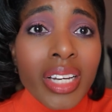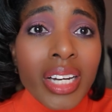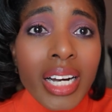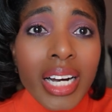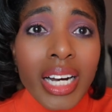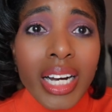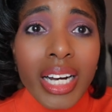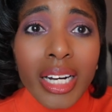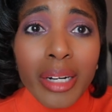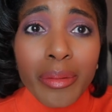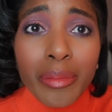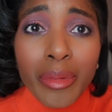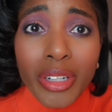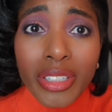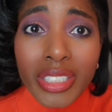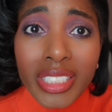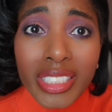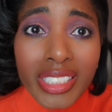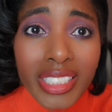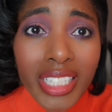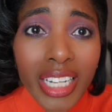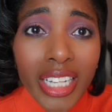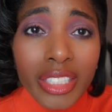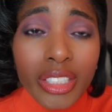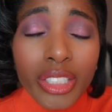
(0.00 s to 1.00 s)
On a
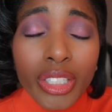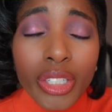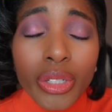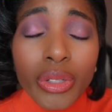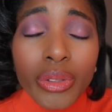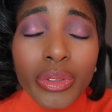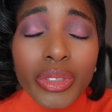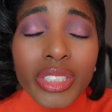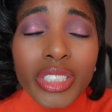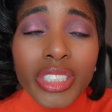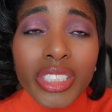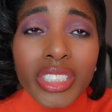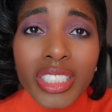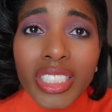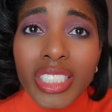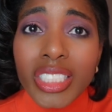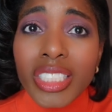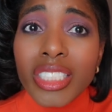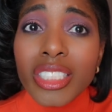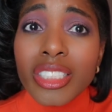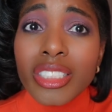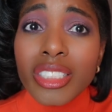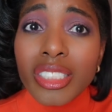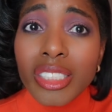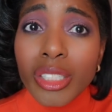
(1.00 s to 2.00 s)
side note,
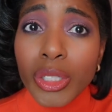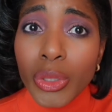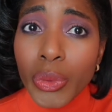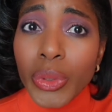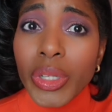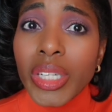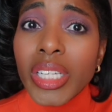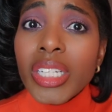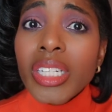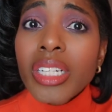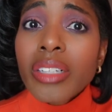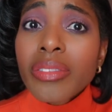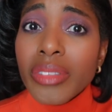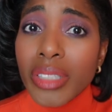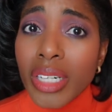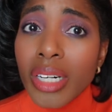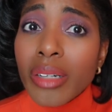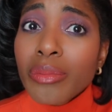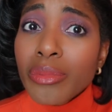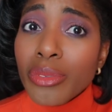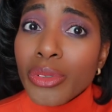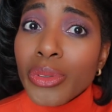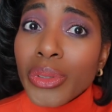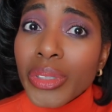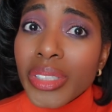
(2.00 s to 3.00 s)
she is the queen of
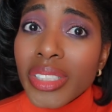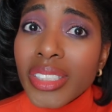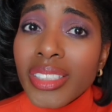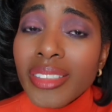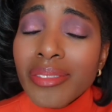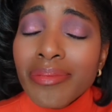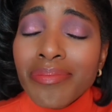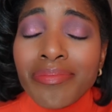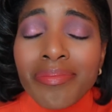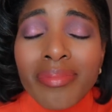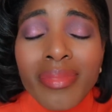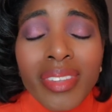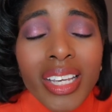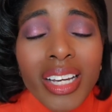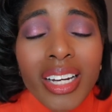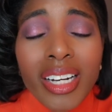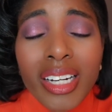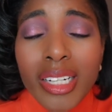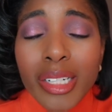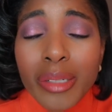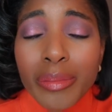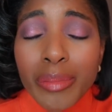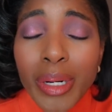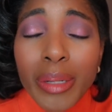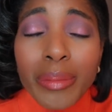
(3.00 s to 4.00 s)
Tom Ford.
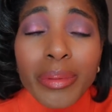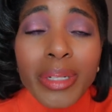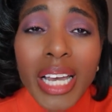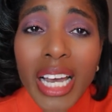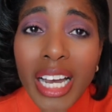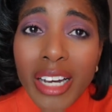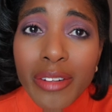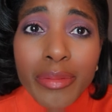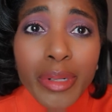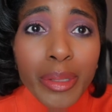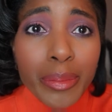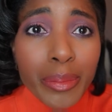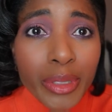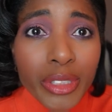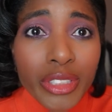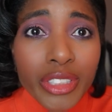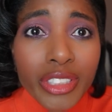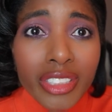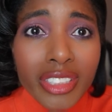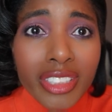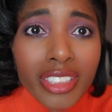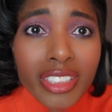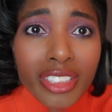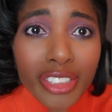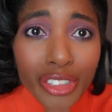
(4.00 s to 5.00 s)
Probably half my
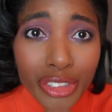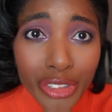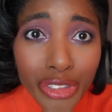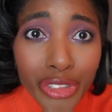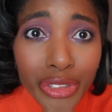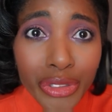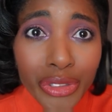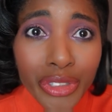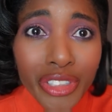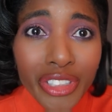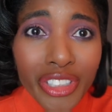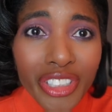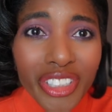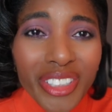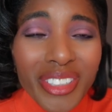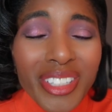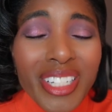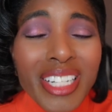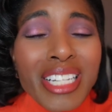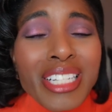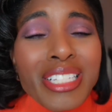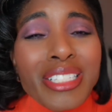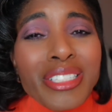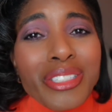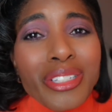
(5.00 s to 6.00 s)
purchases are due to her.
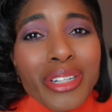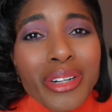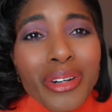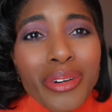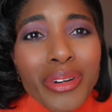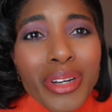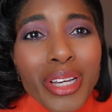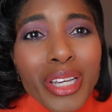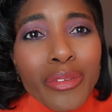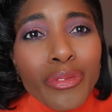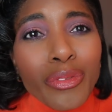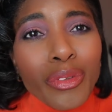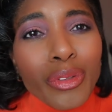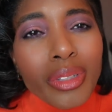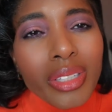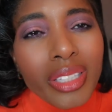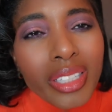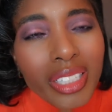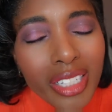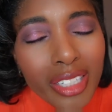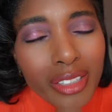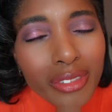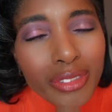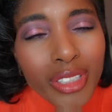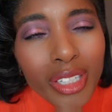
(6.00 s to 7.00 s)
So if you
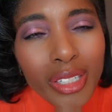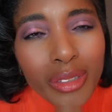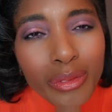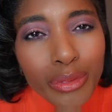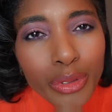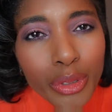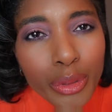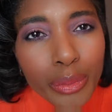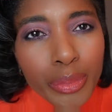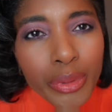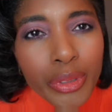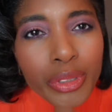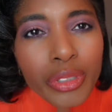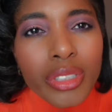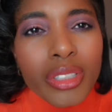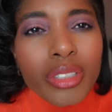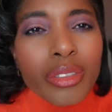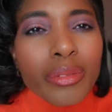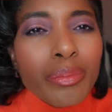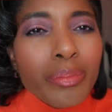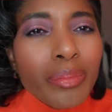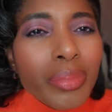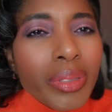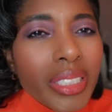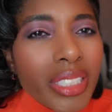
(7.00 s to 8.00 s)
love Tom Ford
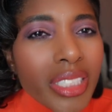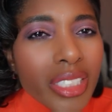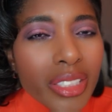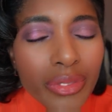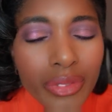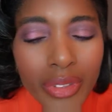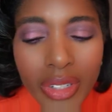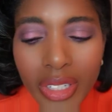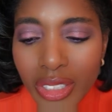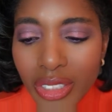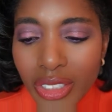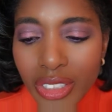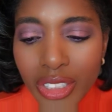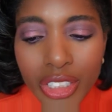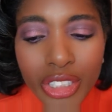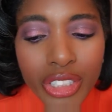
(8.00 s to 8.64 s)
beauty, please follow her.